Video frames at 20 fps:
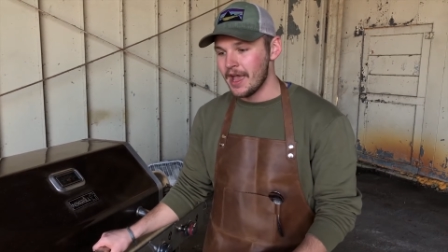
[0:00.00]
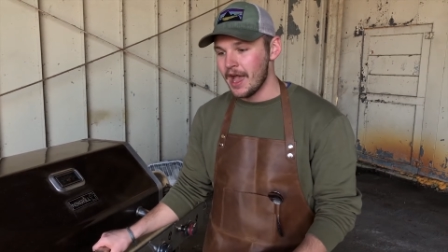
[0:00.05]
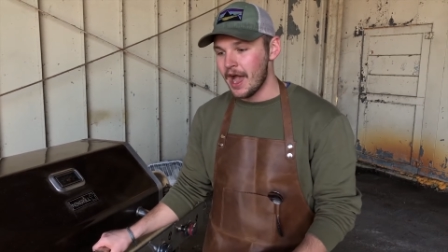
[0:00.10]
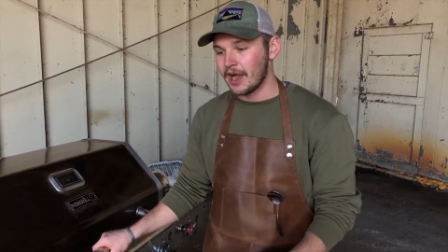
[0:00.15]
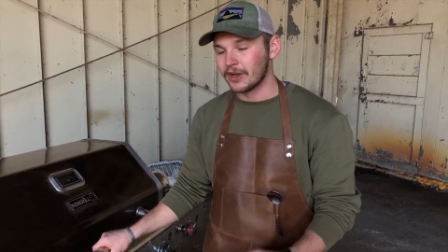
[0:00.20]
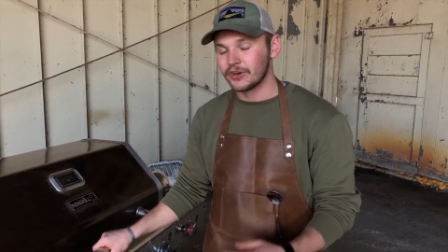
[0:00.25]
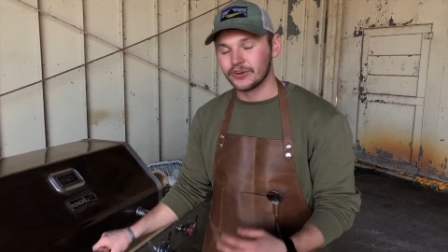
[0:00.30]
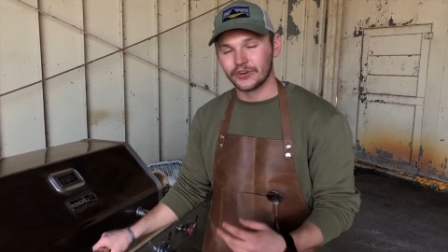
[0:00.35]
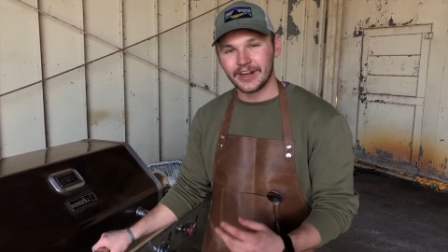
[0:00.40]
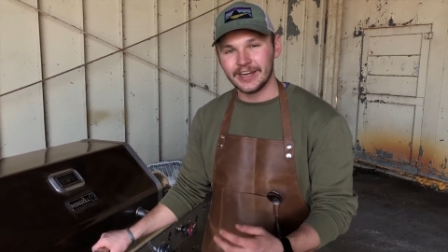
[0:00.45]

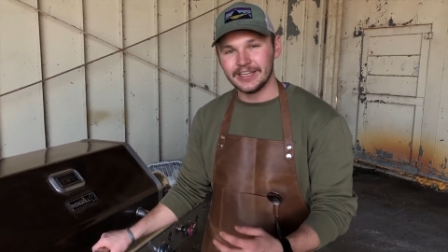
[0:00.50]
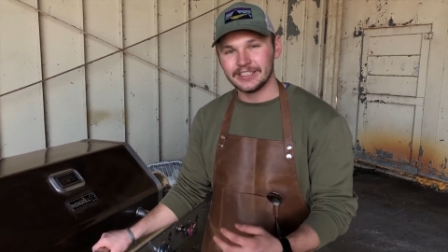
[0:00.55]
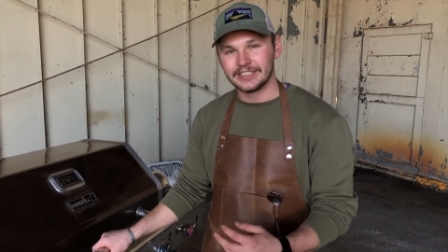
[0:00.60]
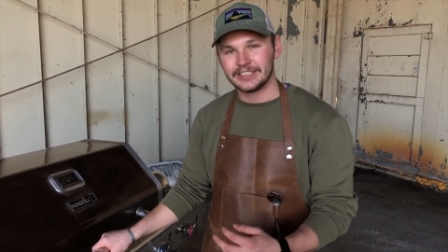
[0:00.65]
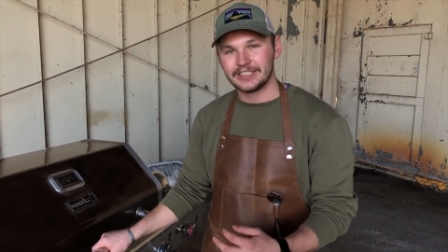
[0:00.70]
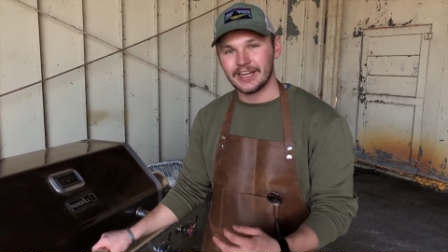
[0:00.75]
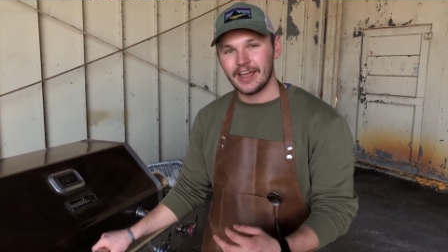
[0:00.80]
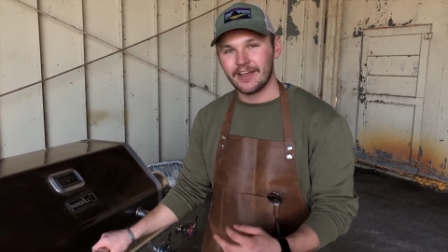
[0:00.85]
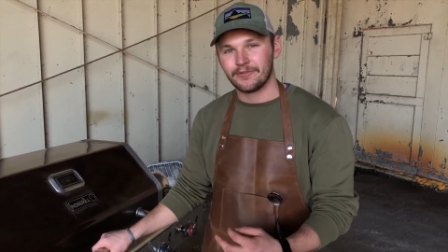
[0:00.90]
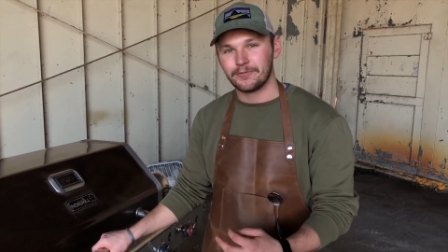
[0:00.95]
a great
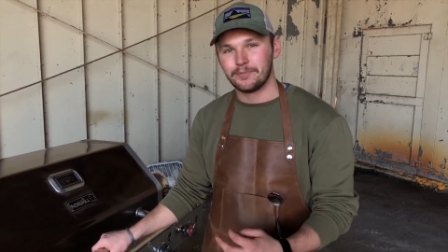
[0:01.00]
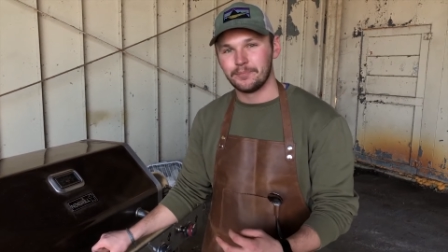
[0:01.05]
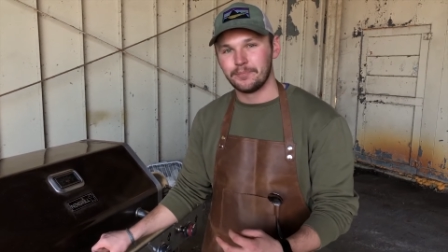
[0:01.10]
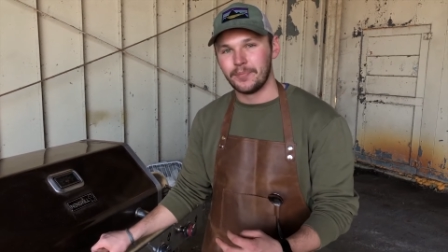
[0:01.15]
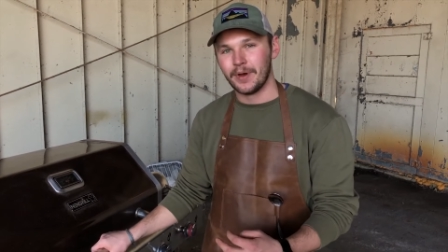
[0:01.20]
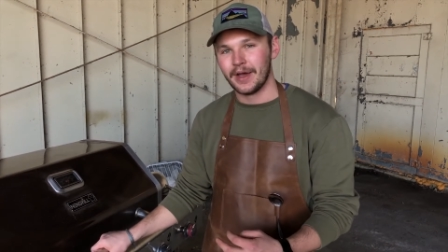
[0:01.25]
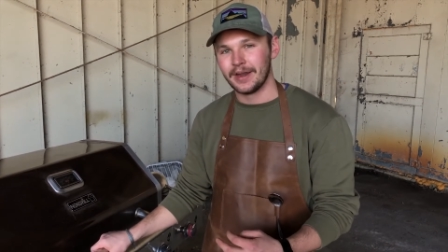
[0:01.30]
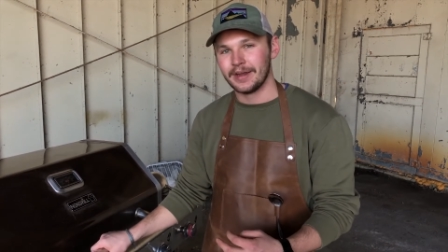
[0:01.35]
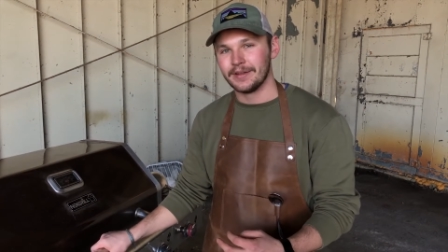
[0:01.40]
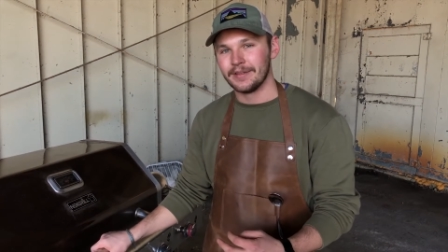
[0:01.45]
chef,
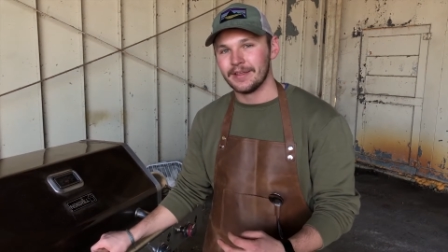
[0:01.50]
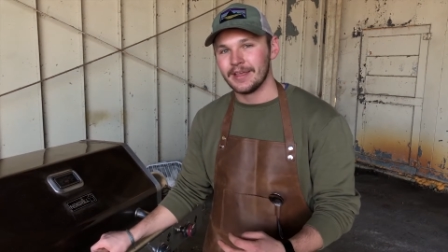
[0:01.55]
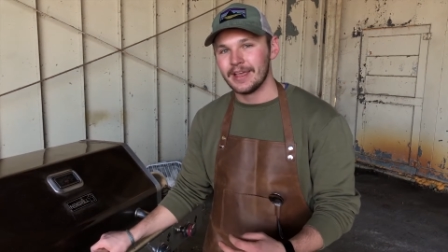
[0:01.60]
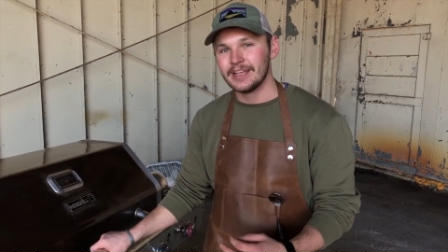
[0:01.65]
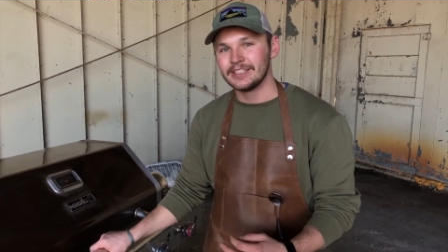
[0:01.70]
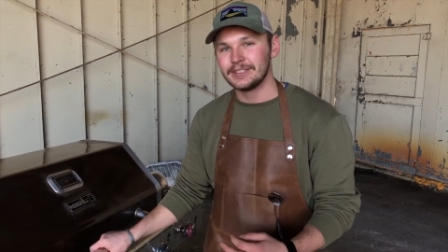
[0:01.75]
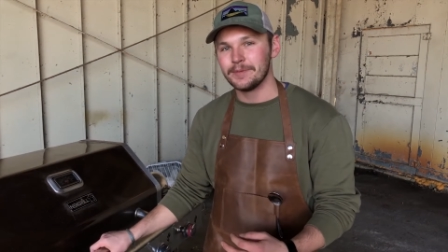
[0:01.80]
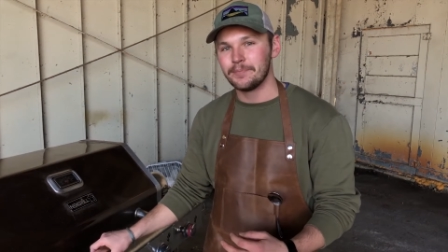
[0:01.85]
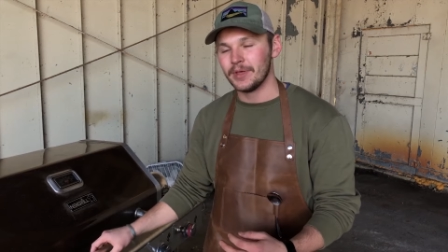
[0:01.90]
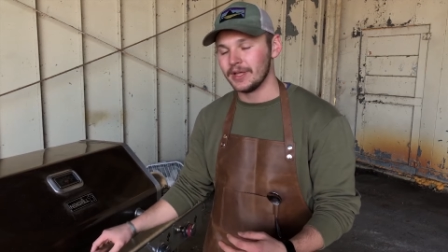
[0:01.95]
but
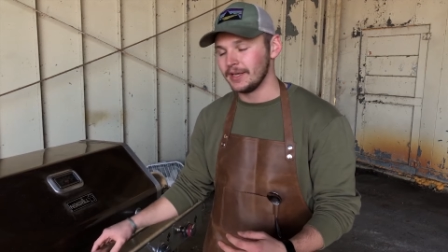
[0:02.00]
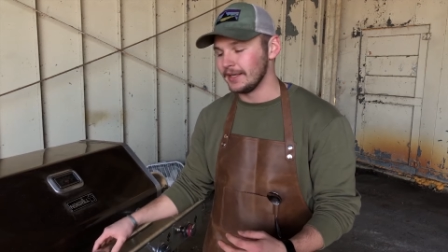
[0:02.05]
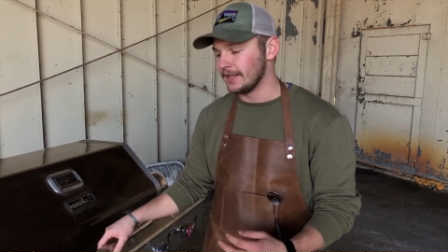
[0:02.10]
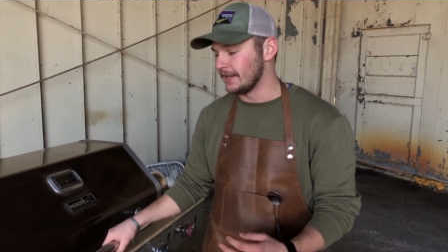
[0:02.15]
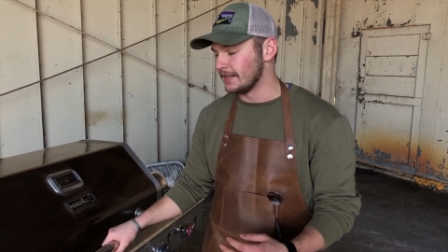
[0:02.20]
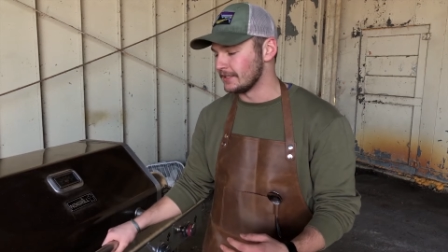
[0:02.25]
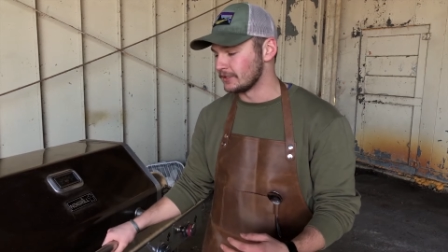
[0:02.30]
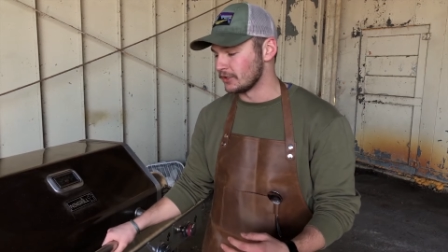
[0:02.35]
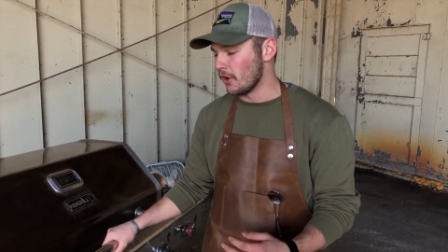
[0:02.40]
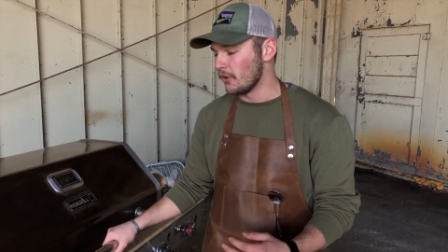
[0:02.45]
his
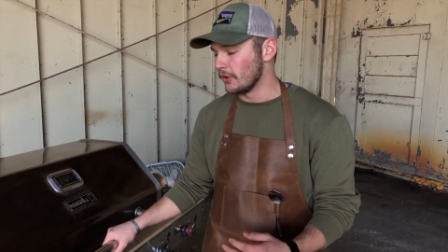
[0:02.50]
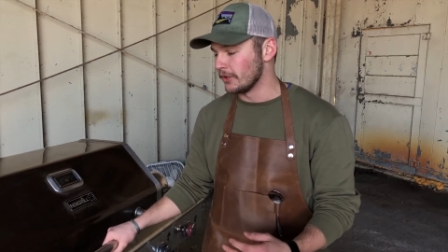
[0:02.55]
ability is